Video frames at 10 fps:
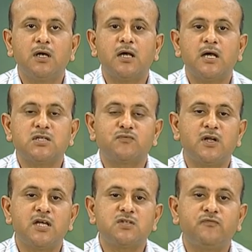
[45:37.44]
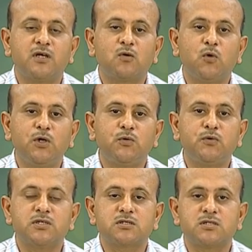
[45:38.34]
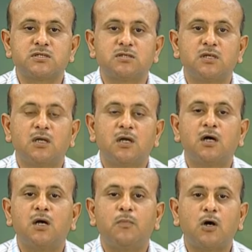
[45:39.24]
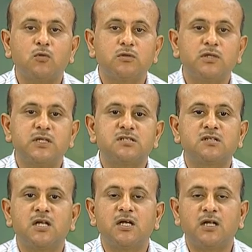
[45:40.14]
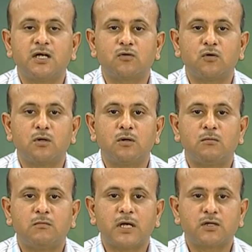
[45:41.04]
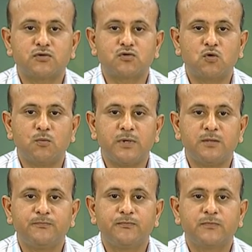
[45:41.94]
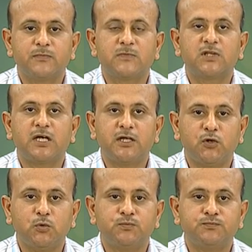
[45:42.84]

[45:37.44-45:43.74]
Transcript: as well as we are going to discuss about the scanning electron microscopy. Thank you.